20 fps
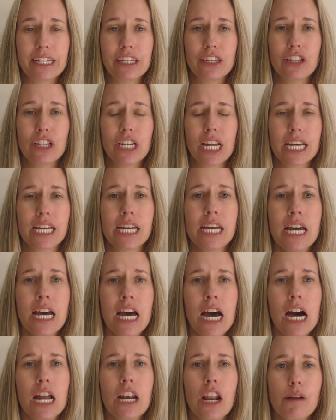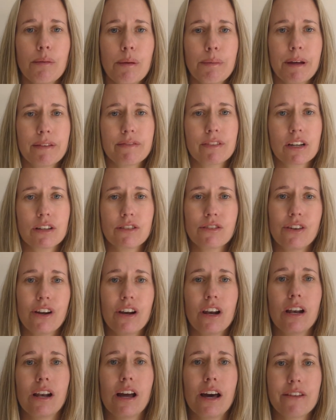And you know, like, a lot of people have to go through a
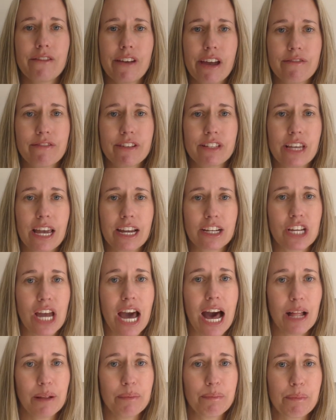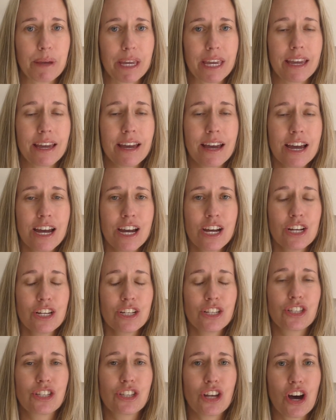lot of effort to actually help me.
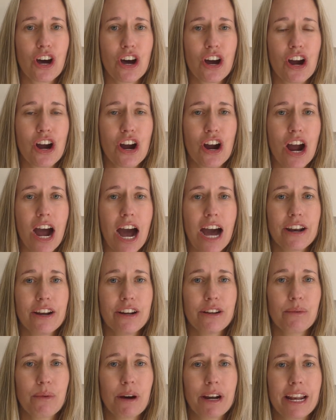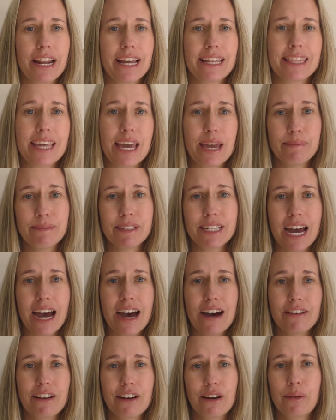So I don't want to let them
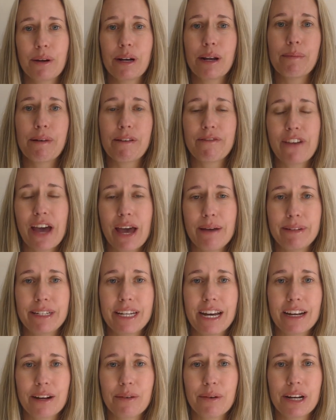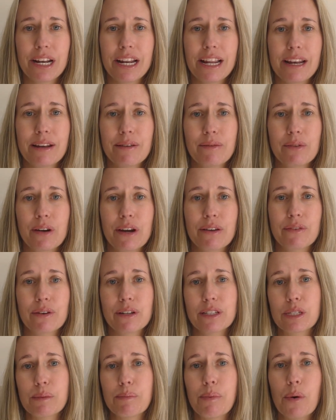down. I don't want to let my family down. I want to let
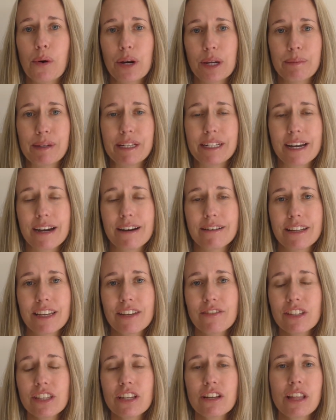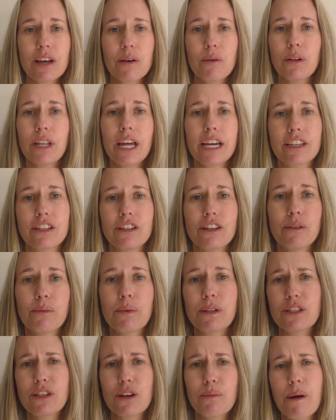everyone supporting me down, even though they're all like, you know,
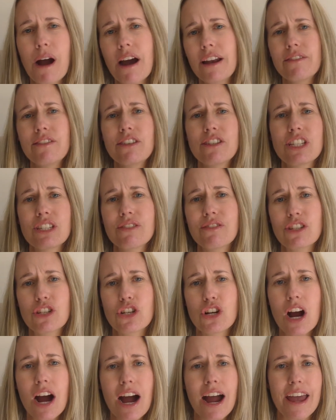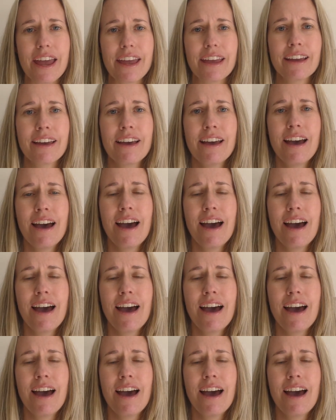we're so proud of you just for trying.